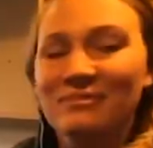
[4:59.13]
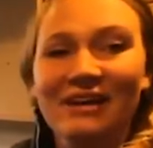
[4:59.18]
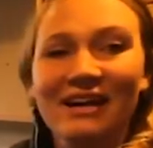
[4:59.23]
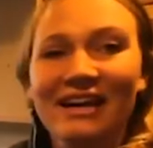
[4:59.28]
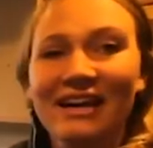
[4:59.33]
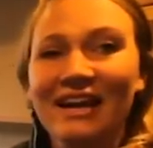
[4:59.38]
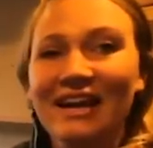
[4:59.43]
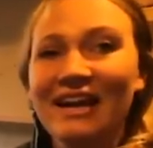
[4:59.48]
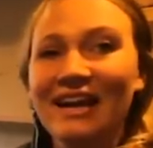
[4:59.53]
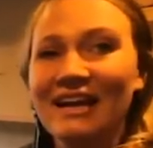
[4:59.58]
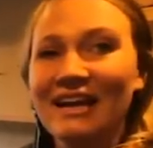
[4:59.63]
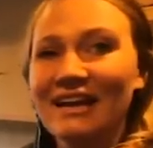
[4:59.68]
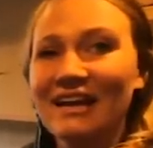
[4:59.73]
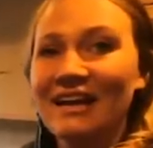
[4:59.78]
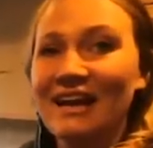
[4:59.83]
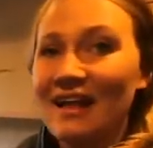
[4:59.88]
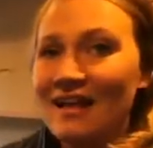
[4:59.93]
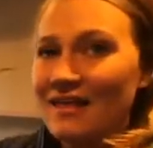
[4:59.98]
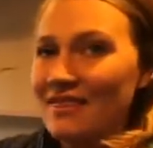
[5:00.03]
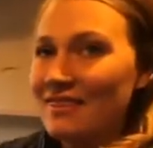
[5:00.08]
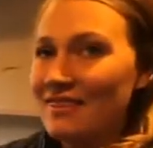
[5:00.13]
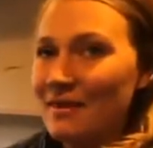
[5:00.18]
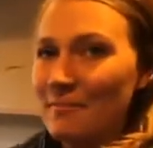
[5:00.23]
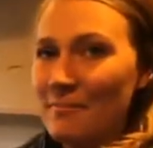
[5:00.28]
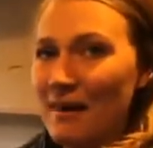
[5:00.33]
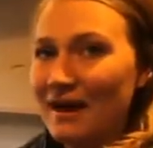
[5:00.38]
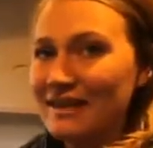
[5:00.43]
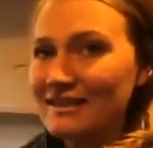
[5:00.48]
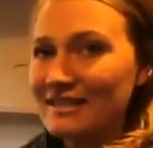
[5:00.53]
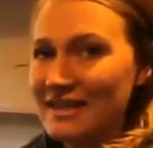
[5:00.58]
bringing the
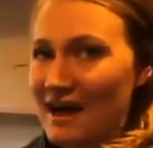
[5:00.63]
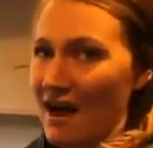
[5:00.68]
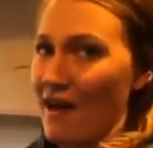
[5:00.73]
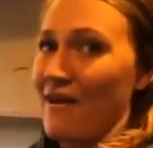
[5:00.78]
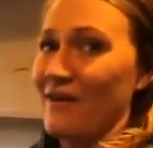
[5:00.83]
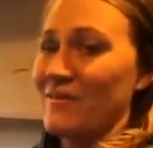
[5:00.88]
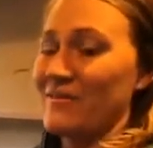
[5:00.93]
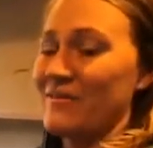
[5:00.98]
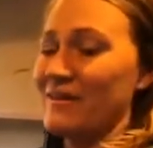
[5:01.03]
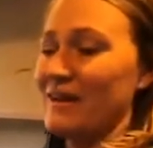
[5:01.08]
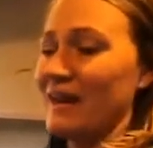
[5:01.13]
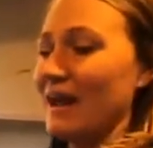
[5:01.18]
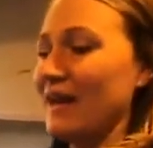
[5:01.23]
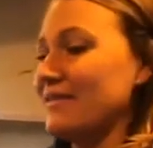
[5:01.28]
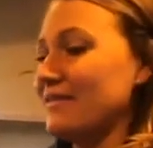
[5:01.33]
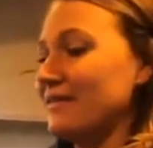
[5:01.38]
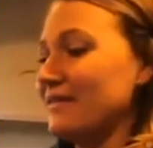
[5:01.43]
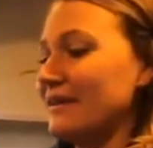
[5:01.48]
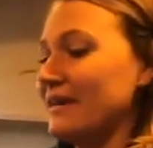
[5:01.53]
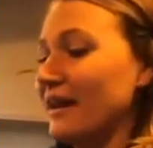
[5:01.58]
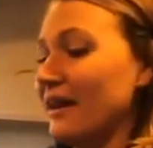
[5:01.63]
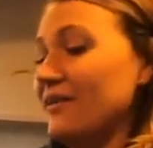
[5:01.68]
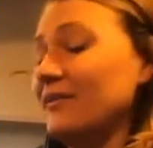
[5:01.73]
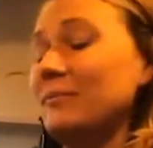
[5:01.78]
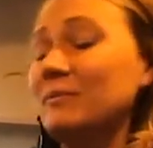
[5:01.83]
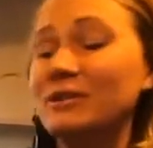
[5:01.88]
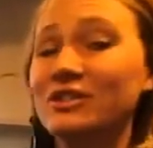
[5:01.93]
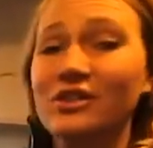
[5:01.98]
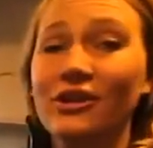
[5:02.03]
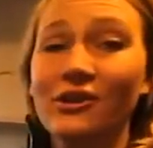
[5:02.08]
bed down and now
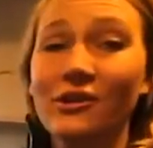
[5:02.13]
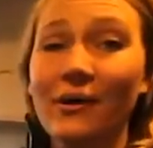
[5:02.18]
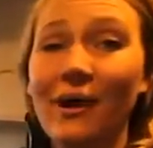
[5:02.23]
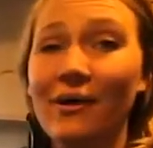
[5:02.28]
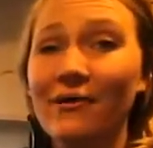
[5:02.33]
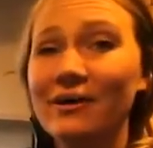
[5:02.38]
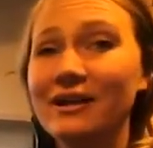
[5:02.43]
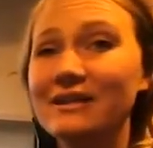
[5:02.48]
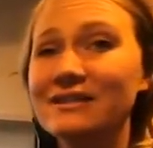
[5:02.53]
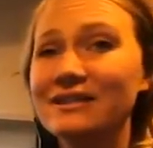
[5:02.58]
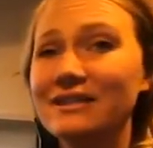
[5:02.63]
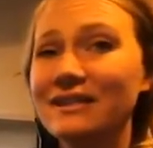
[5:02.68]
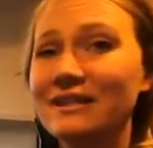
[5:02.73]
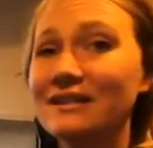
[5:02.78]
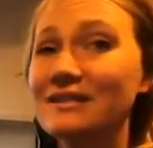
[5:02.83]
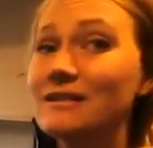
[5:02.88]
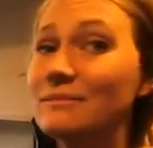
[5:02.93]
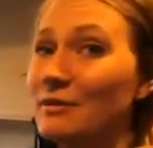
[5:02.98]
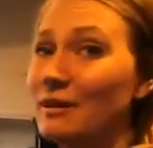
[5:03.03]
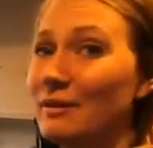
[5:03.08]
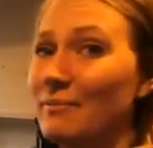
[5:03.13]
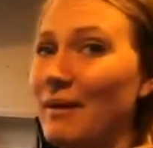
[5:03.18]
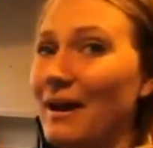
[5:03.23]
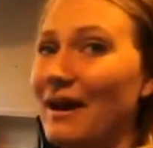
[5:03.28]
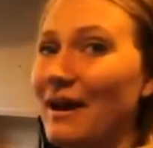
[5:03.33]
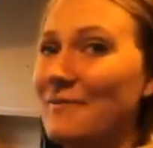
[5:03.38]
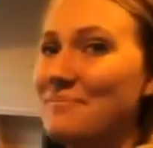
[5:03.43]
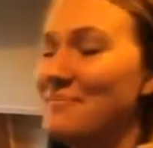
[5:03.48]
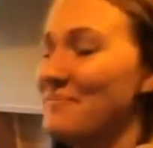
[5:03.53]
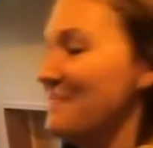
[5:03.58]
let me show you how easy it is to put it
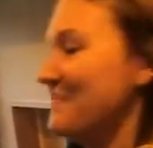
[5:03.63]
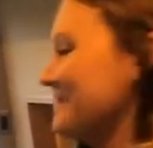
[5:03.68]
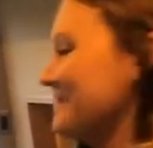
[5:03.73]
back up.